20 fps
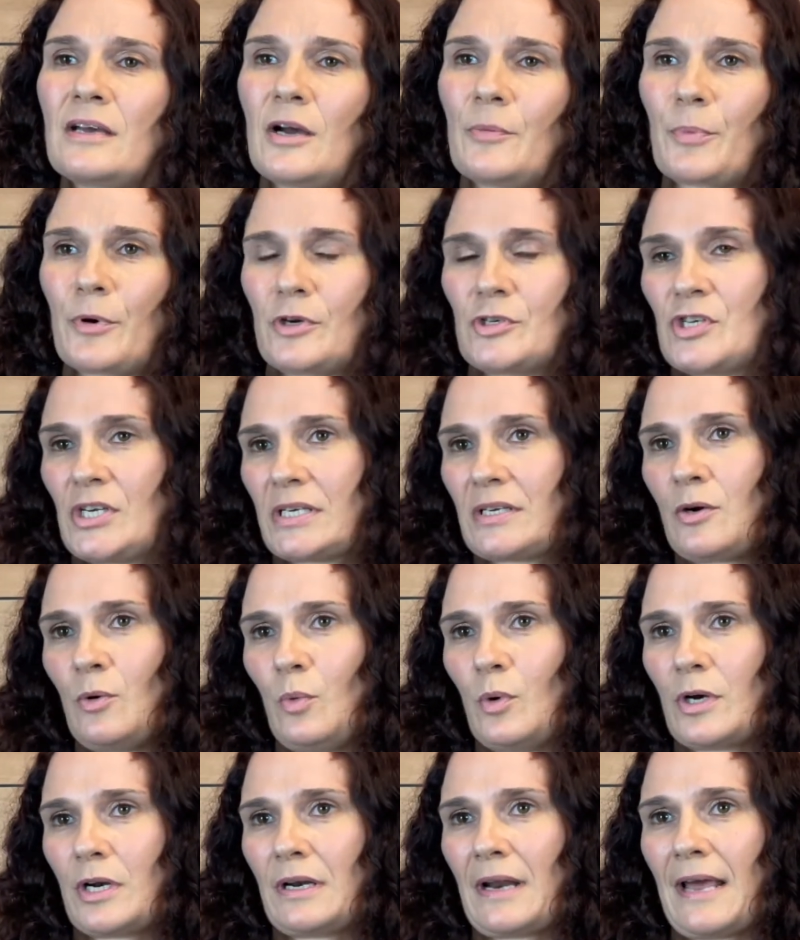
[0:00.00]
a project
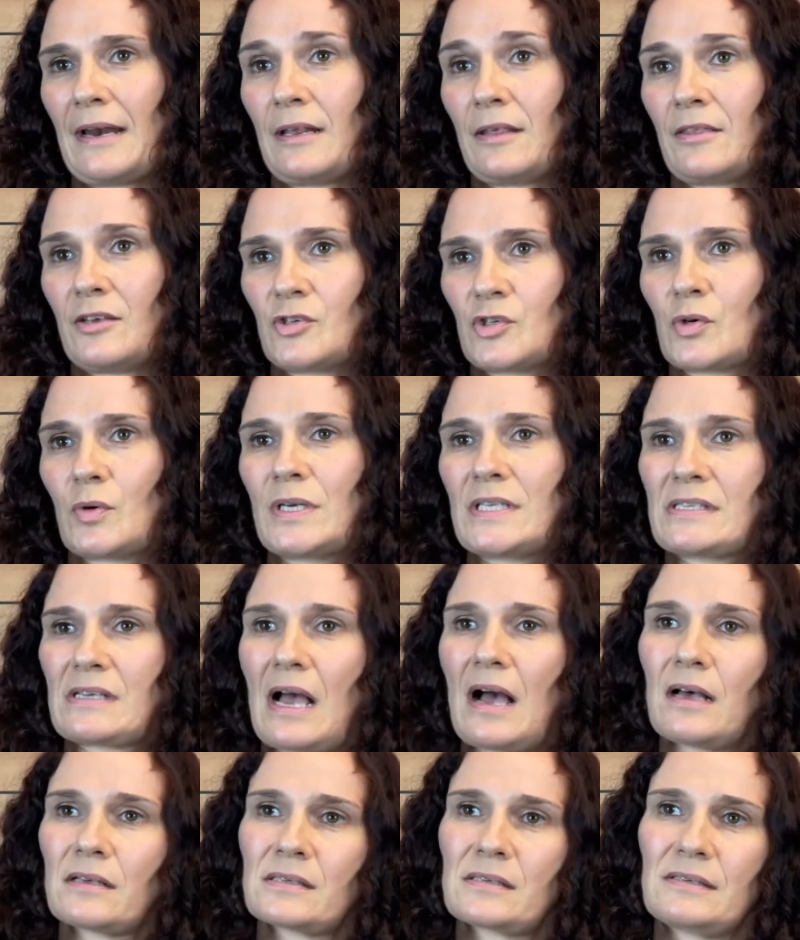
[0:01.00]
coordinator that joins
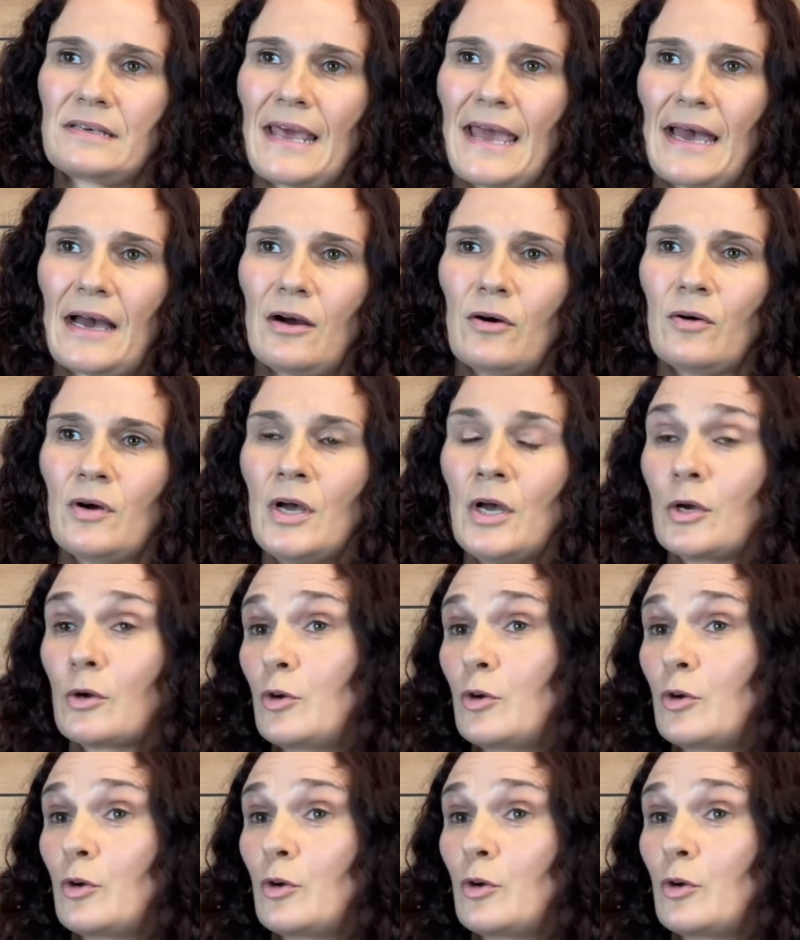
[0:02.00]
us now